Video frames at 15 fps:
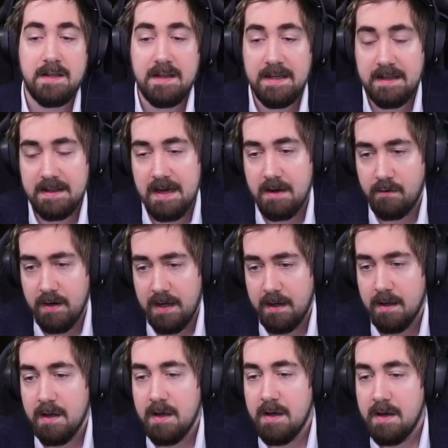click that, right?
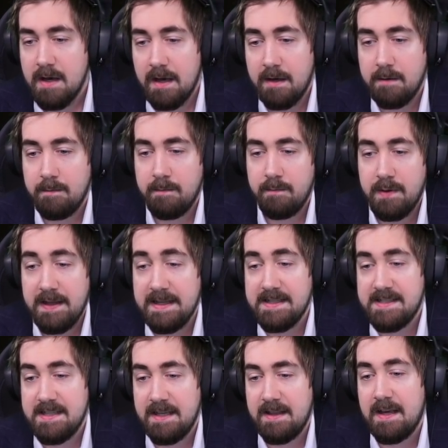But
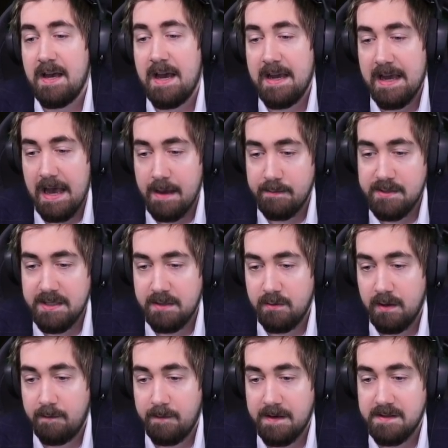let's say that I am
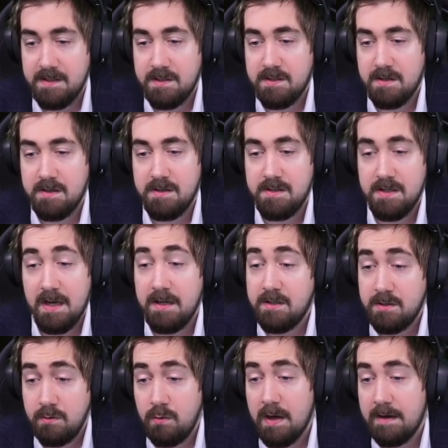generate frenzy charges. I
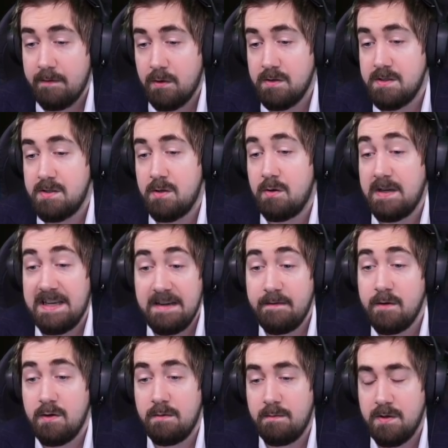do have onslaught
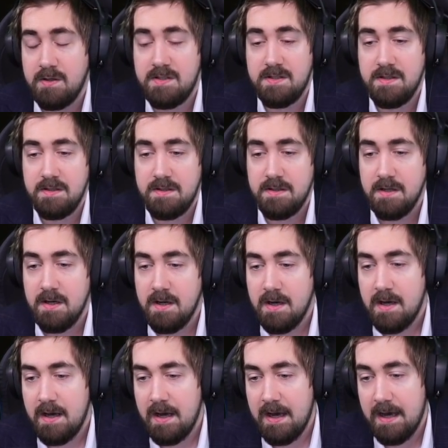even on bosses.
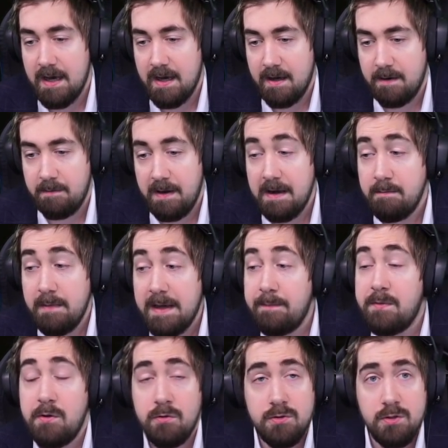And
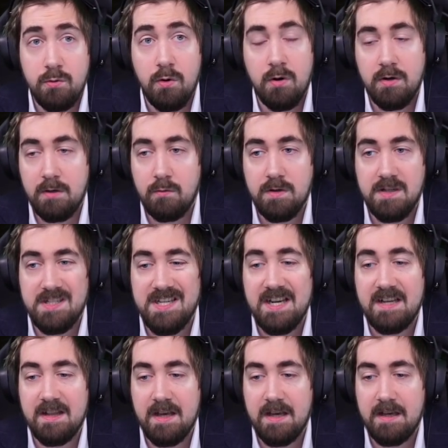maybe you do only want to
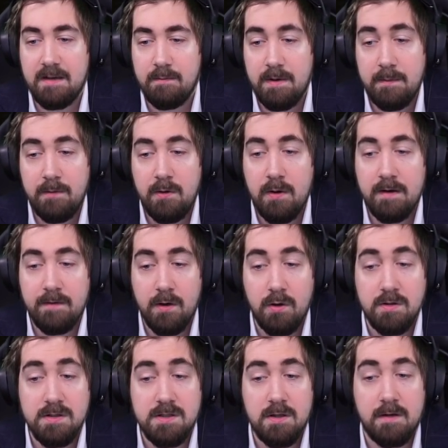check, like, maybe you have an
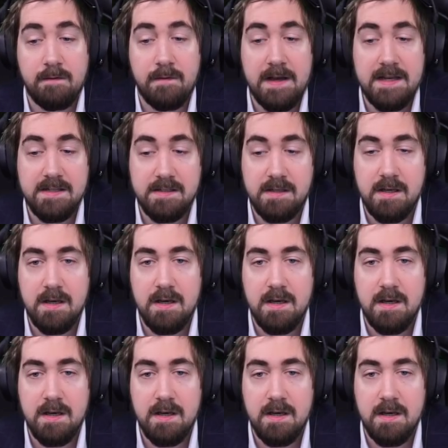onslaught flask.